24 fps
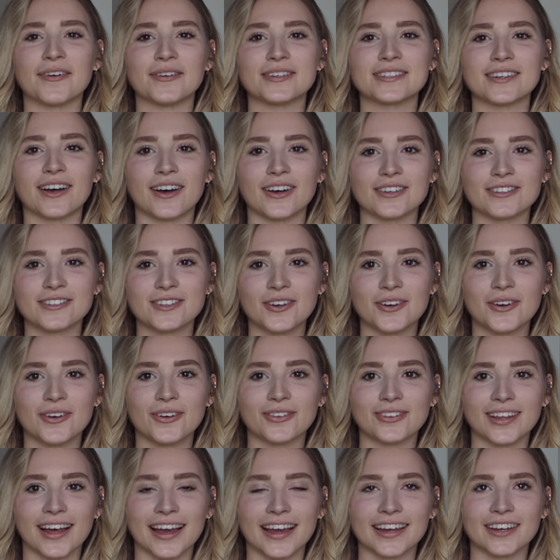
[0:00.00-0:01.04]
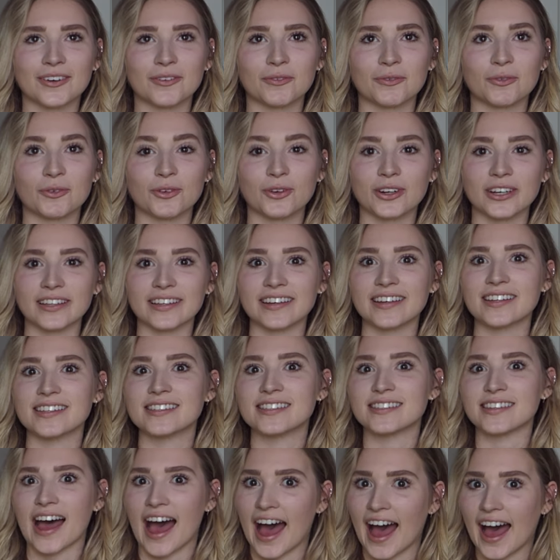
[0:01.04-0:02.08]
I was also like really
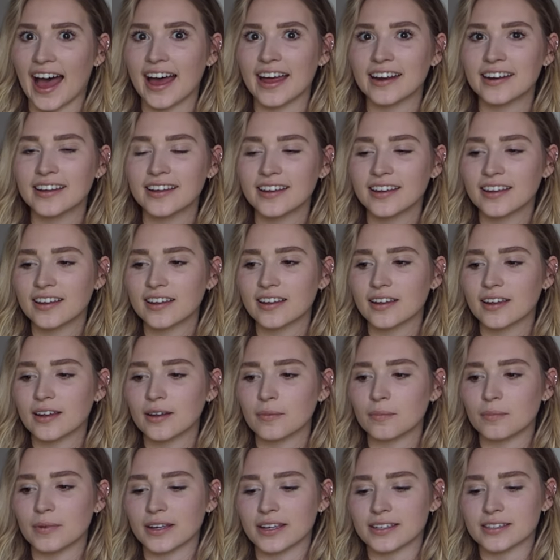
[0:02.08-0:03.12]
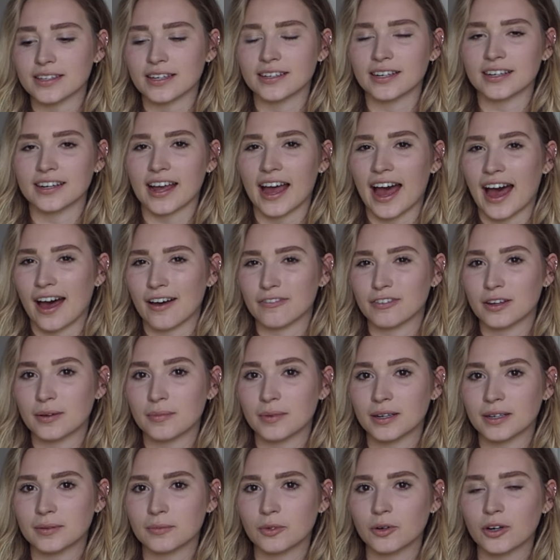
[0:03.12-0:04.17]
sad because I didn't have
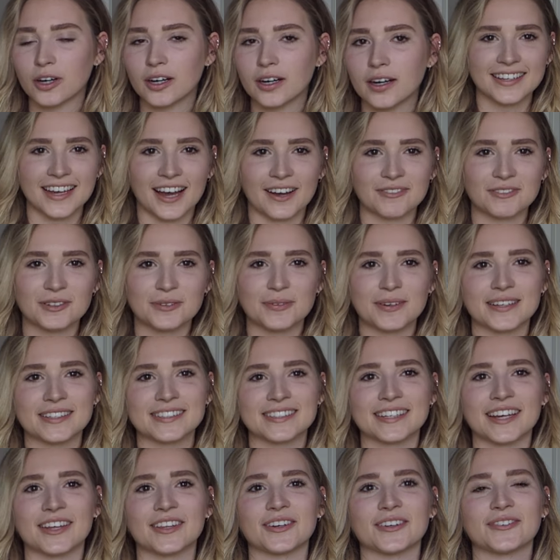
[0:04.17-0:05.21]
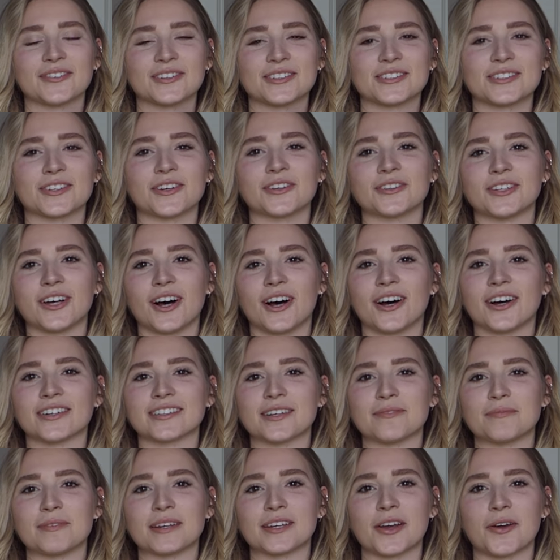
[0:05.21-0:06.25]
him anymore. After being together for so
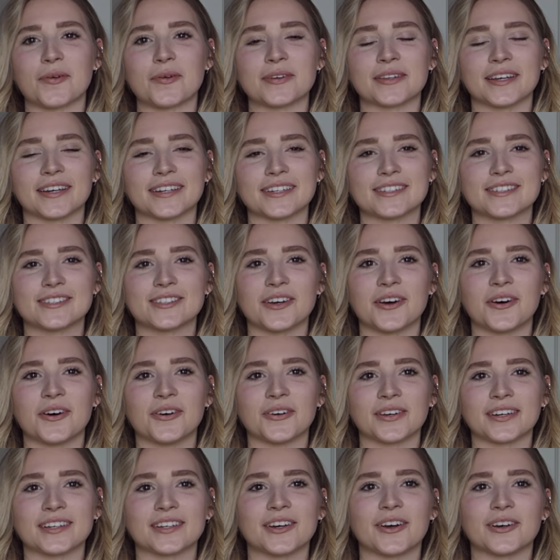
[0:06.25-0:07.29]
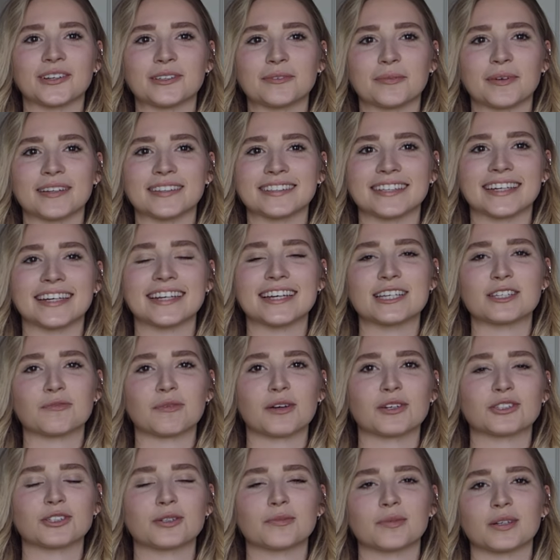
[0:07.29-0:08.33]
long and becoming like so like codependent,
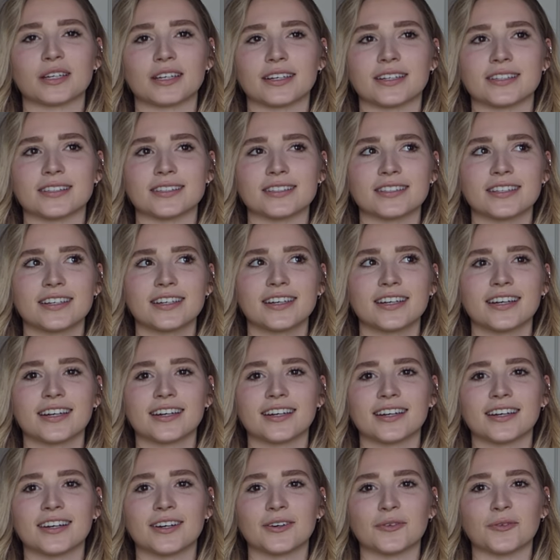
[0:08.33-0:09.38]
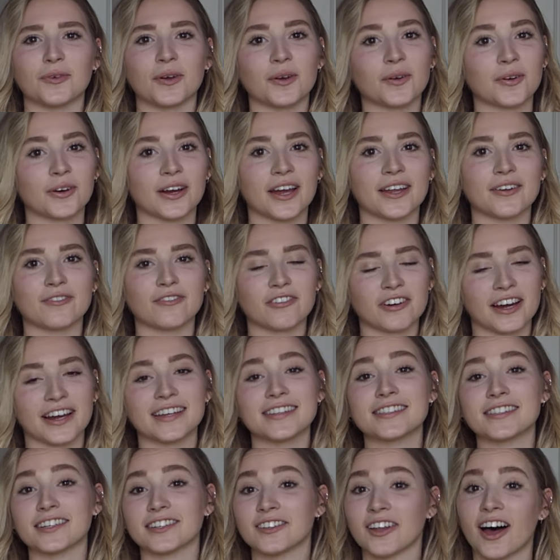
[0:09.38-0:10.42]
especially because we were in
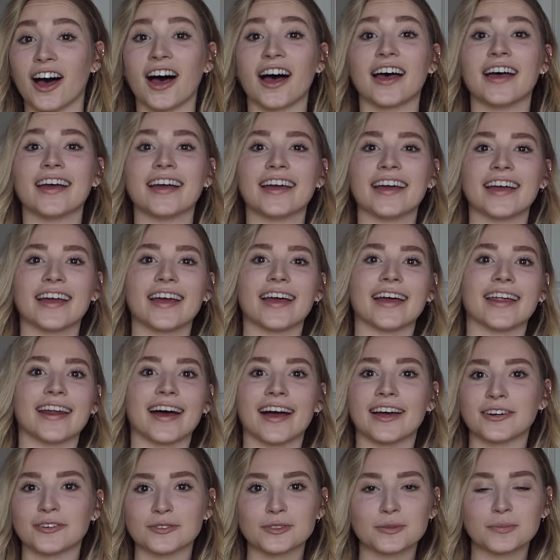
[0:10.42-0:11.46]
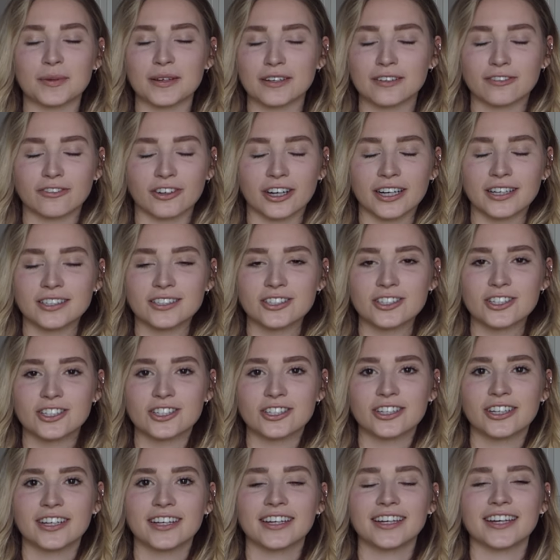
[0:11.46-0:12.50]
France a lot and I don't speak
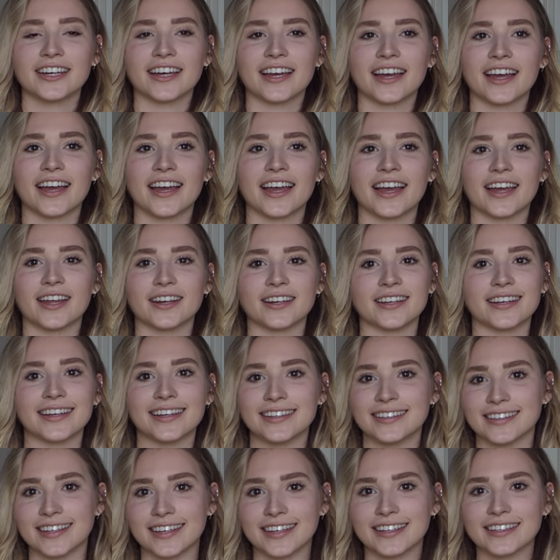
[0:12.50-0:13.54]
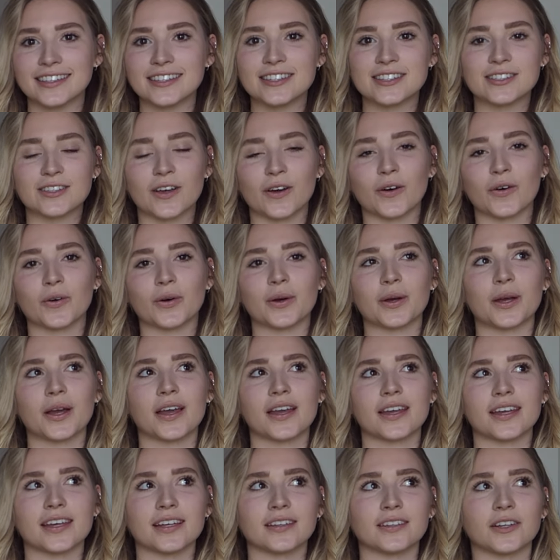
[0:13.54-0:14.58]
French and he did, so
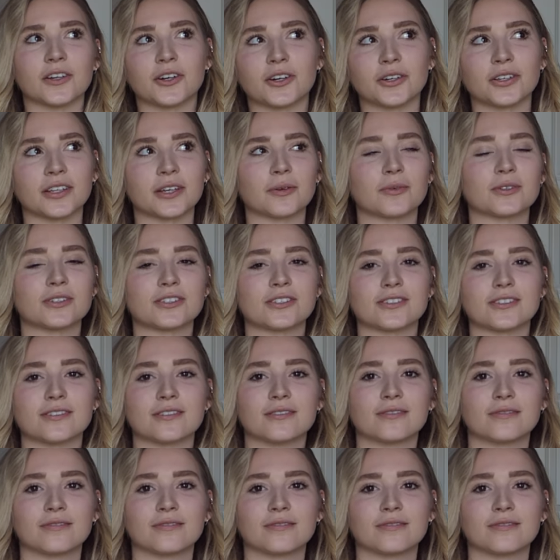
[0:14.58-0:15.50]
he literally was